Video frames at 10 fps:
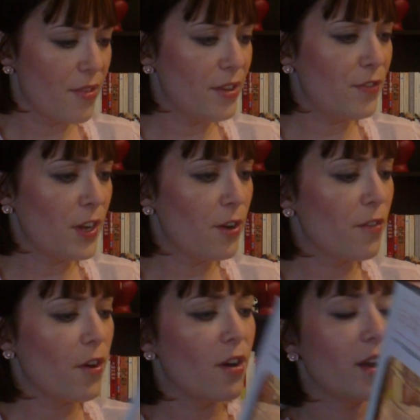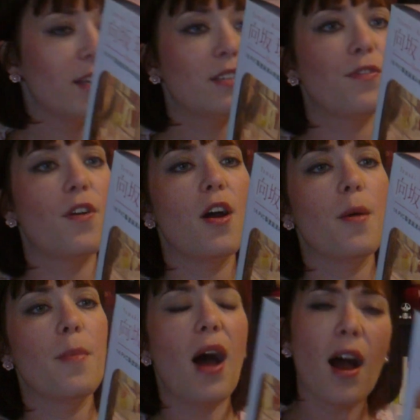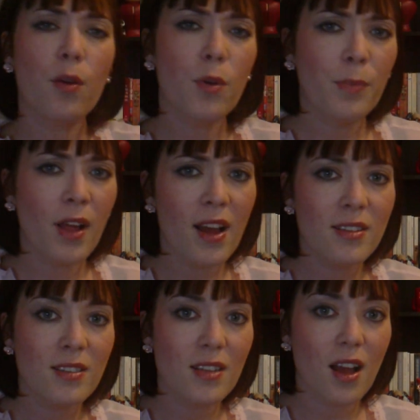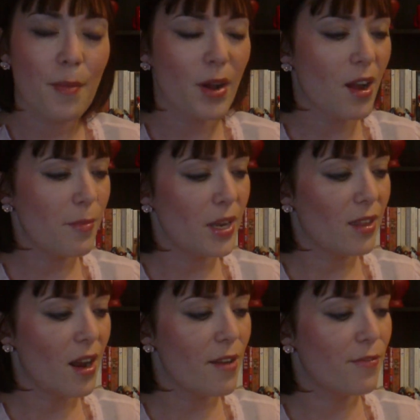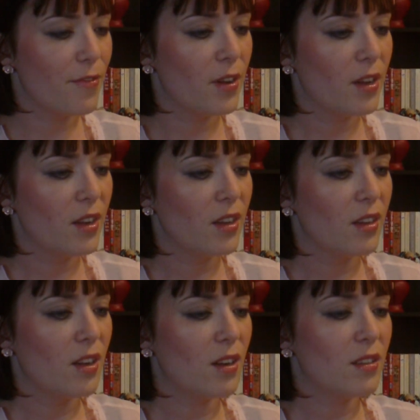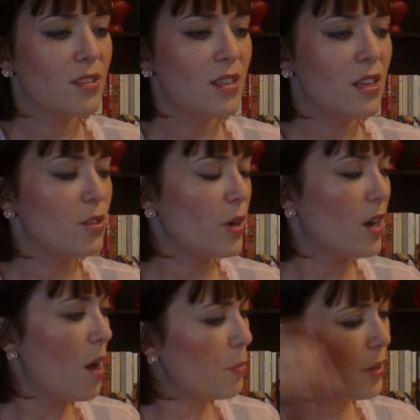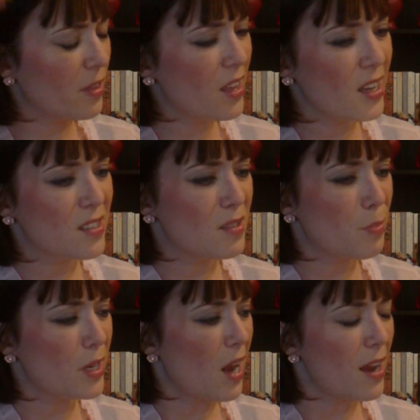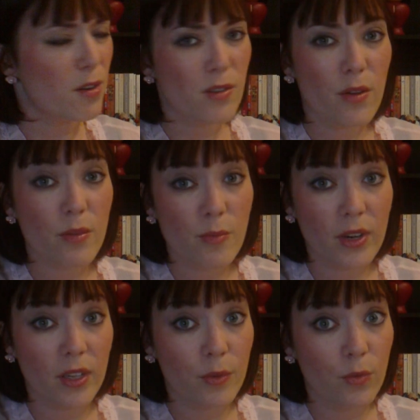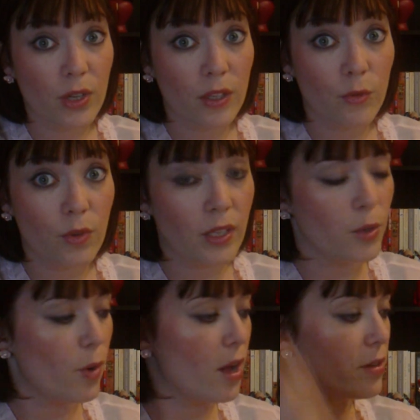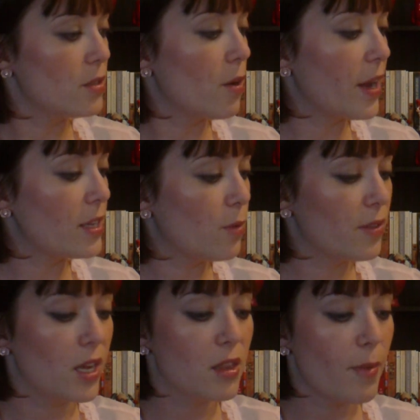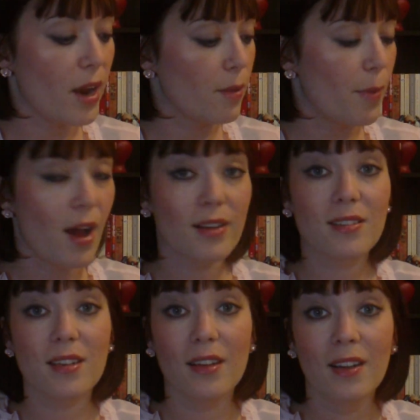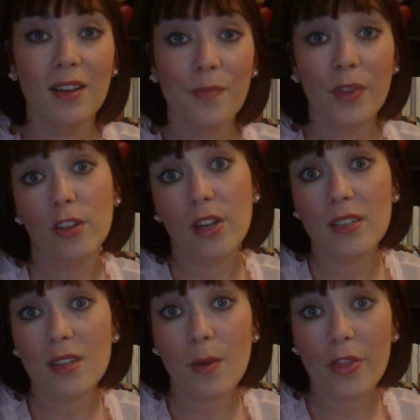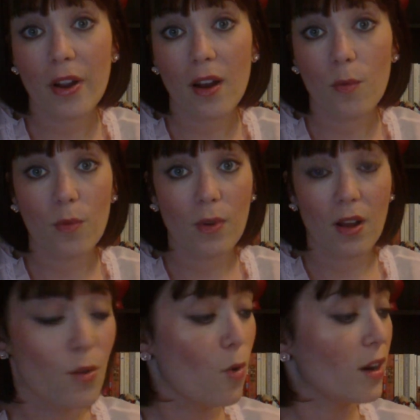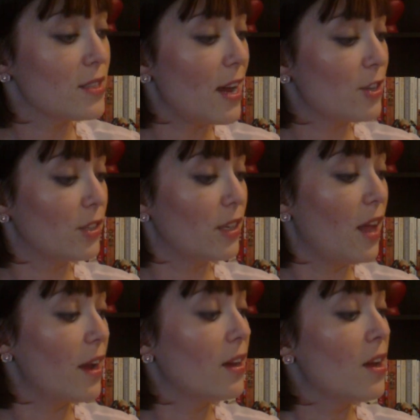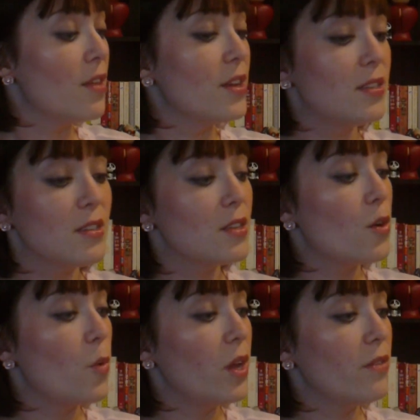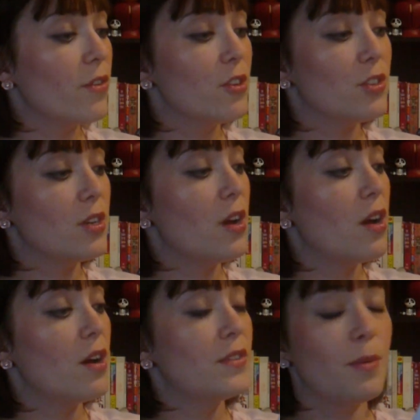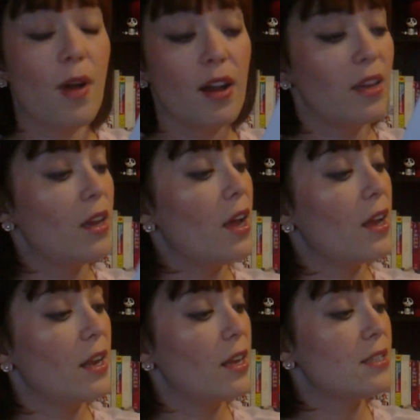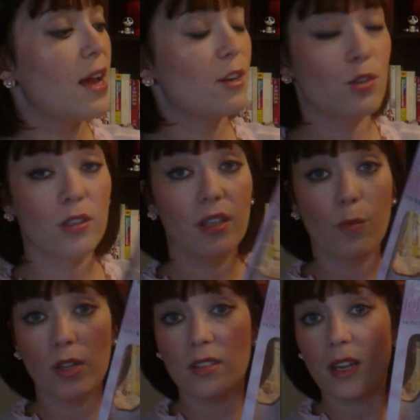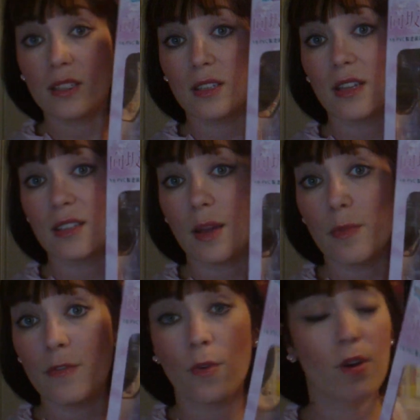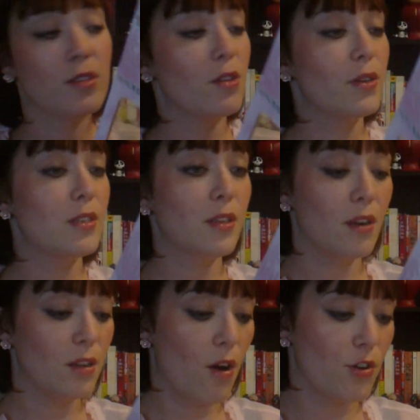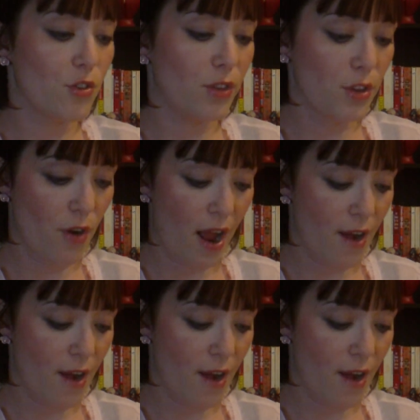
this figure of her is from Aqua Plus, a company that I've seen do a couple of things, but I don't know them really well. So I guess we'll have to get them out of the box to look and see what their work is actually like. This is the queen version of Tamaki, and it is actually 1/6, as I said before, so it's a little larger than your